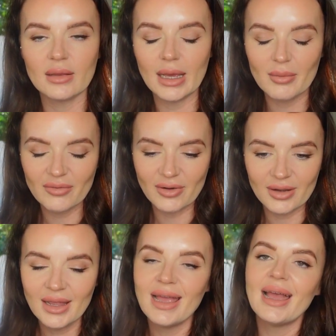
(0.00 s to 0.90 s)

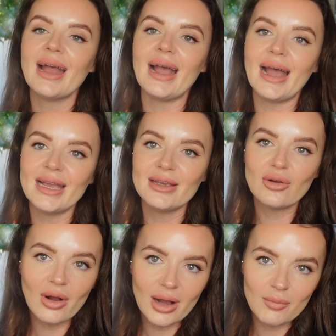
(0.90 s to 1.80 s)
However, I
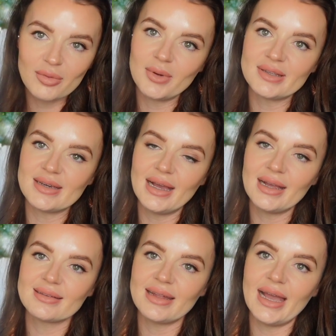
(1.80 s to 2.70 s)
caught up with
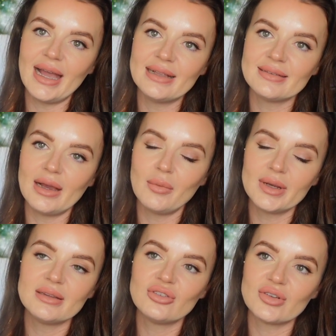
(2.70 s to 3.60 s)
Britax and I
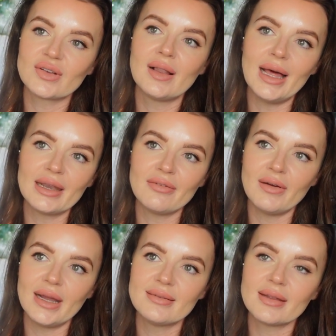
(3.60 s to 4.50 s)
wanted to just
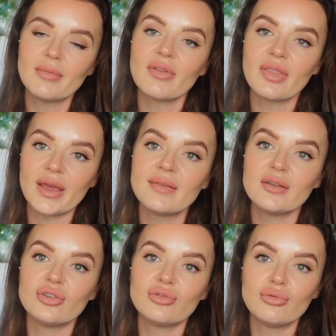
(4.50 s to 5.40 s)
clarify some of the things that
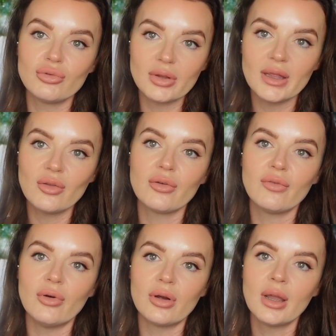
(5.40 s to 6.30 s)
you should really look
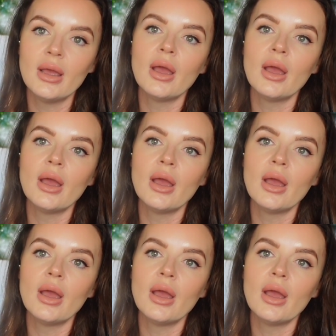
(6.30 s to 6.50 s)
for